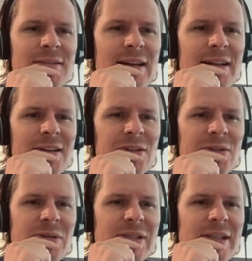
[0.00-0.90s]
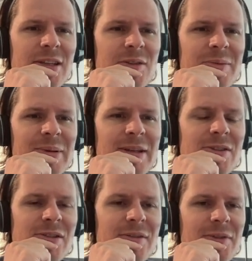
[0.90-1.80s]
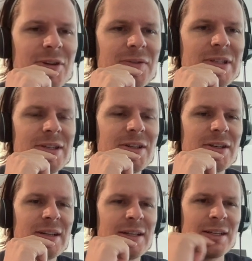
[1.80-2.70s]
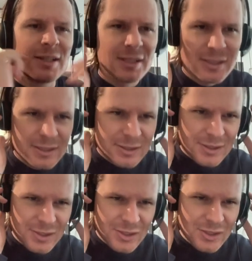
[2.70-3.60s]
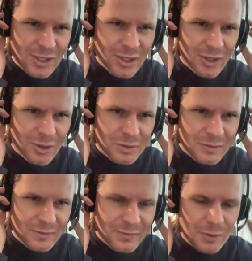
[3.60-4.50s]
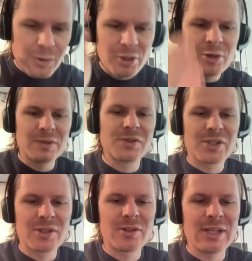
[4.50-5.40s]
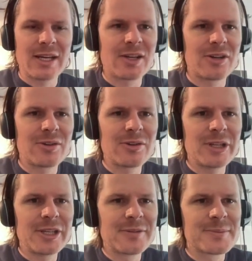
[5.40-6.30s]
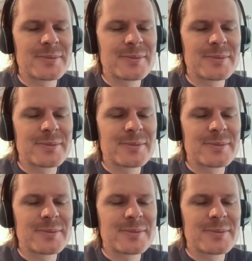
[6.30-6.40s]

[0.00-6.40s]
I didn't know there was any other players involved here. So, oh no, it was Curry